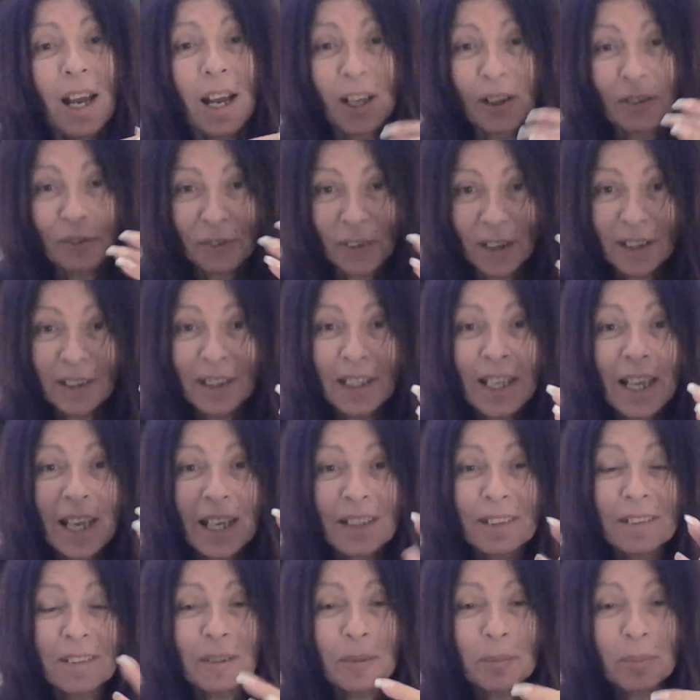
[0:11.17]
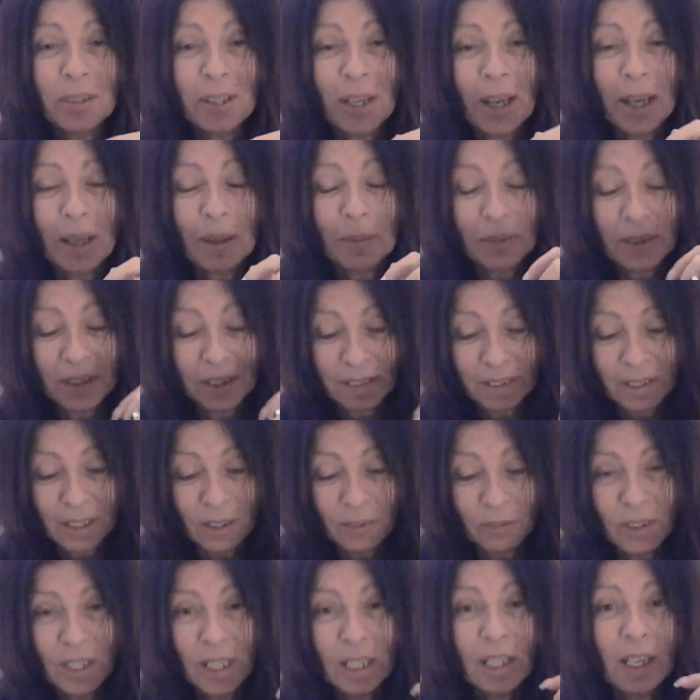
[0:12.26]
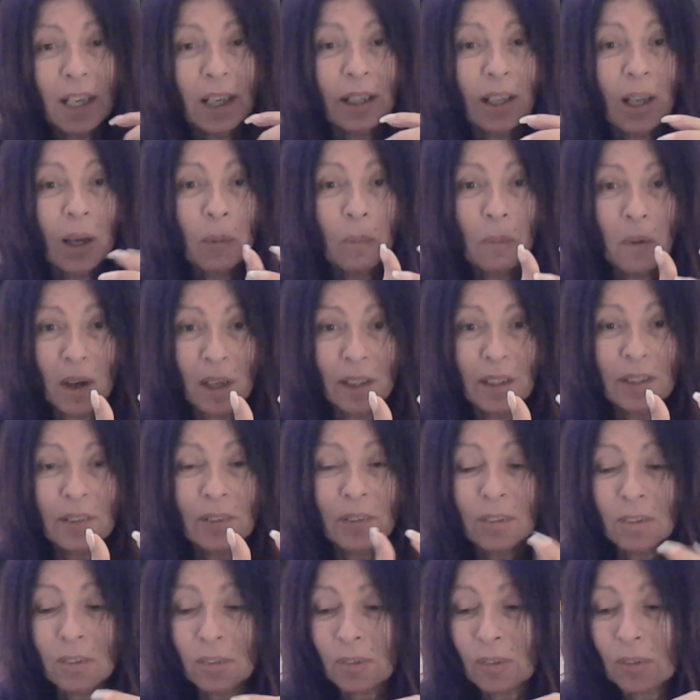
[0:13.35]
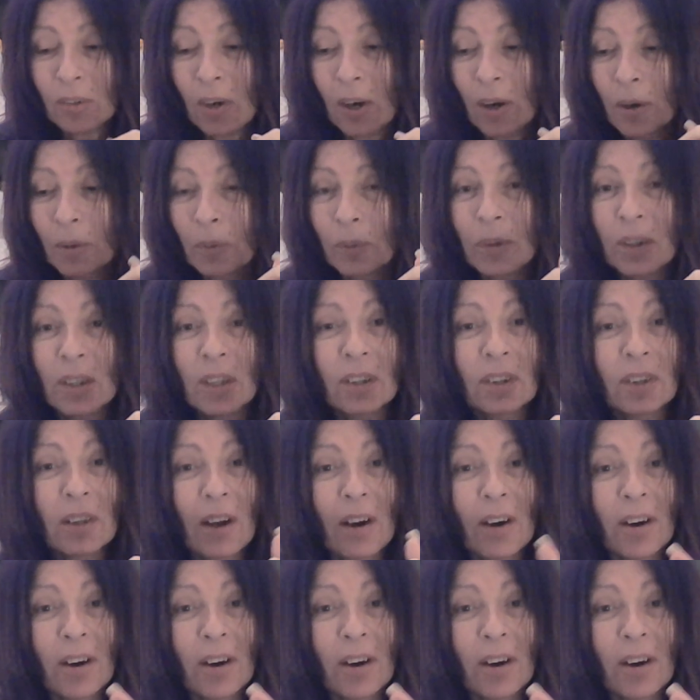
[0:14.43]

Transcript: I finally had some time this evening and I want us to start with